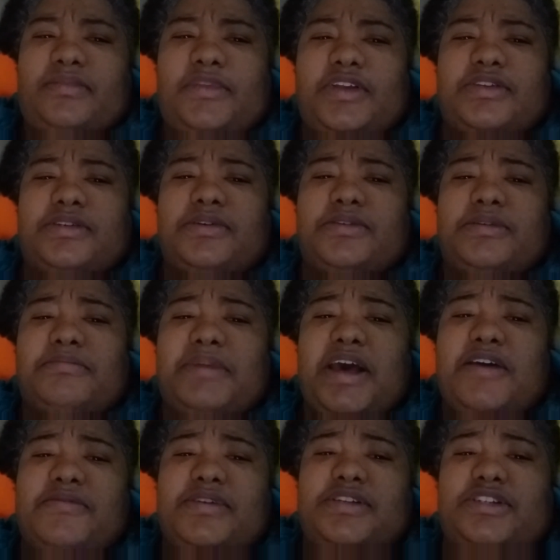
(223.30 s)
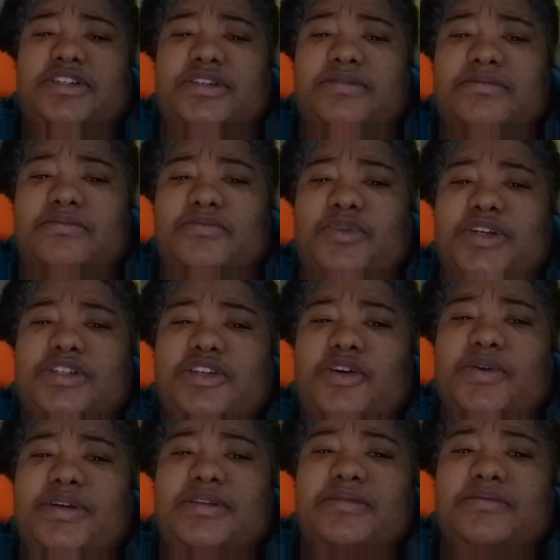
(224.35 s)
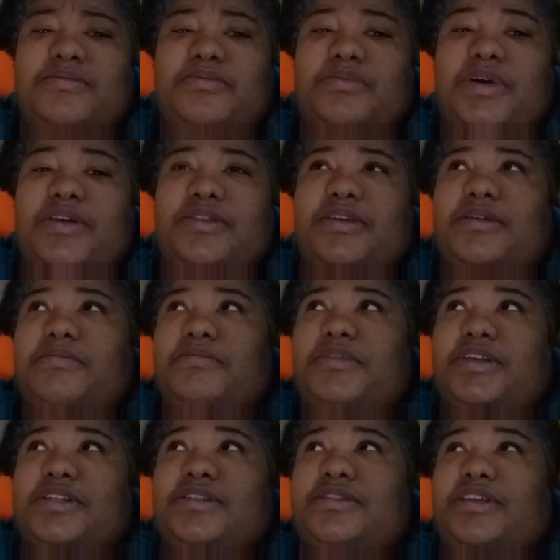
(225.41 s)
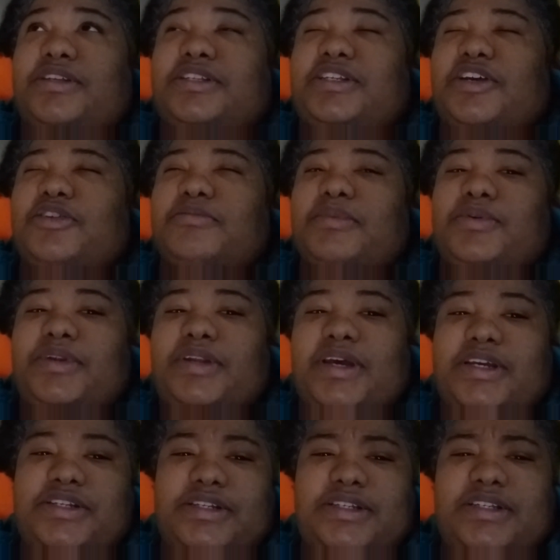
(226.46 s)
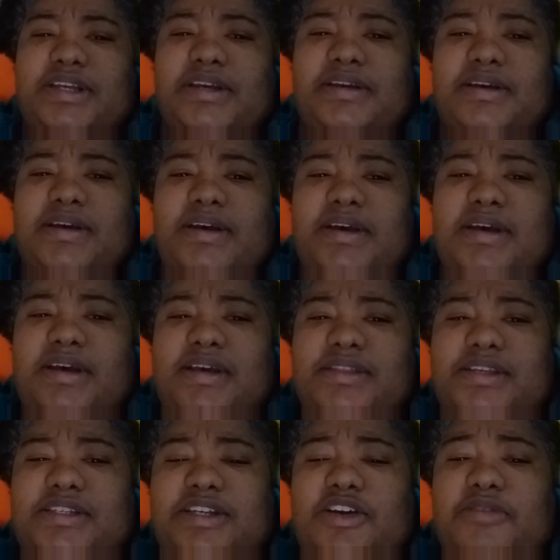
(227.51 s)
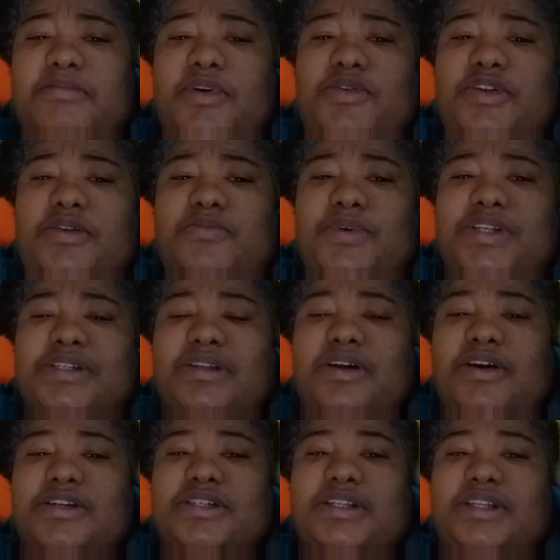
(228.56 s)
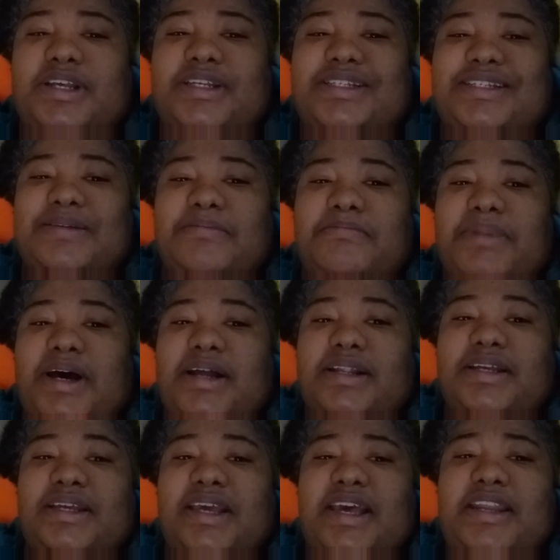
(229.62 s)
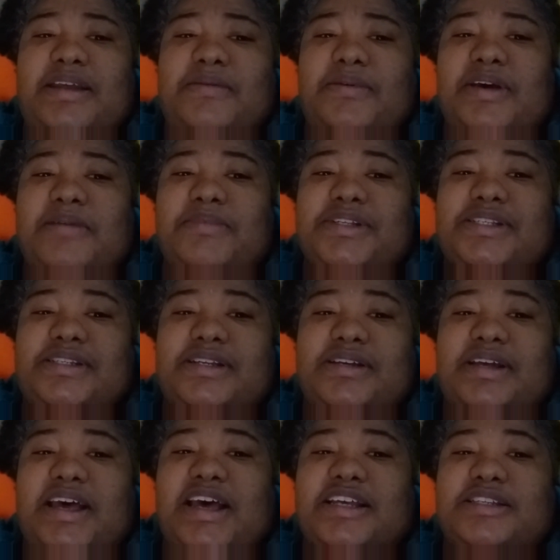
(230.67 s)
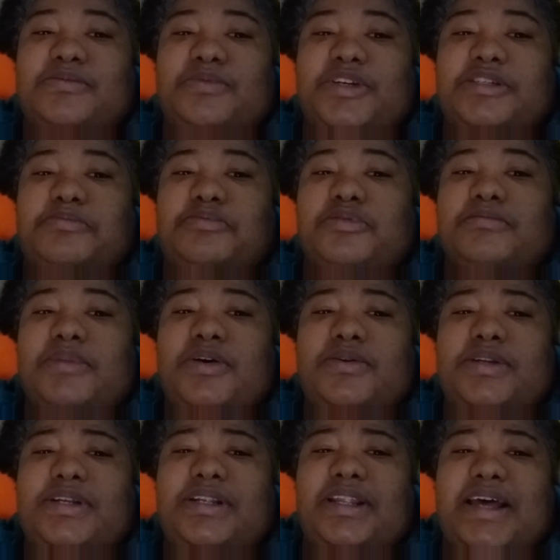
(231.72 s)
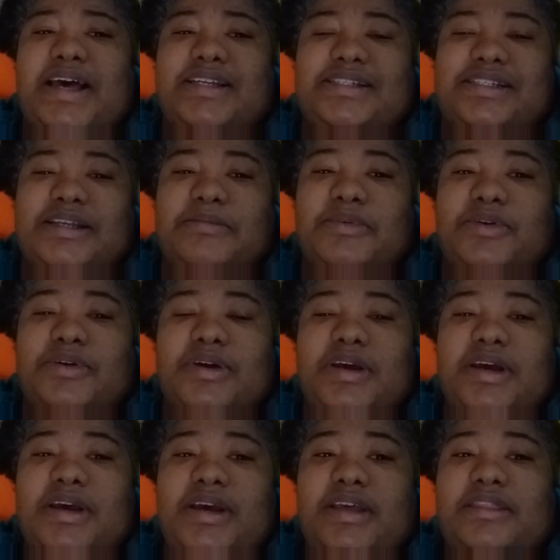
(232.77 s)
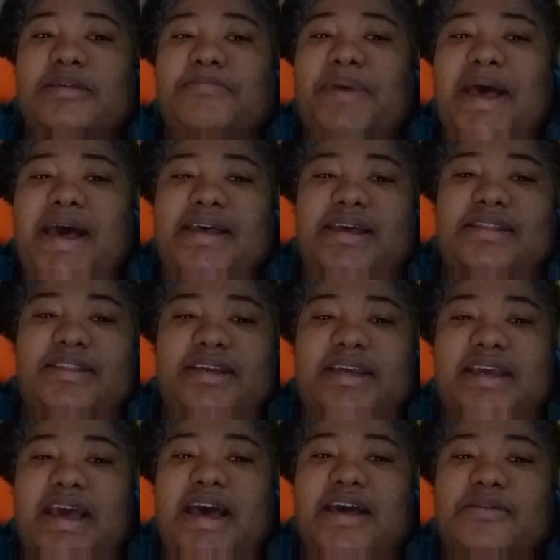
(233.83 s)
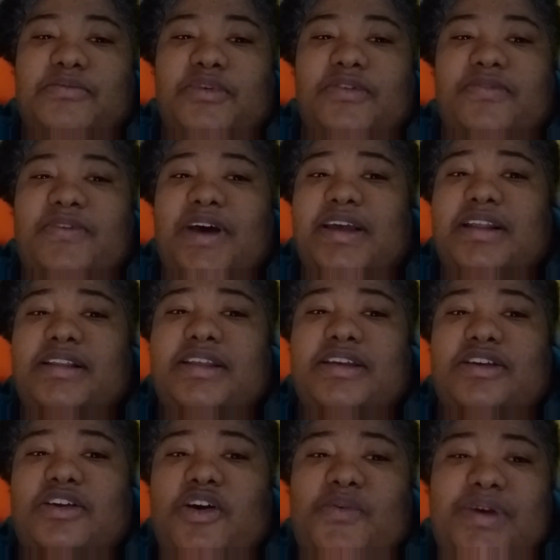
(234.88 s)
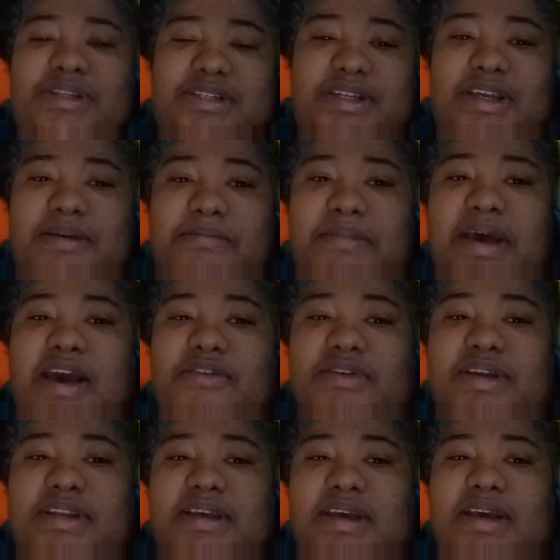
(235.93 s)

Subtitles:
So the marriage was going to, the ceremony, I should say. The ceremony was largely symbolic anyway, but still, as was promoted last summer, the Bat and the Cat were finally going to get married,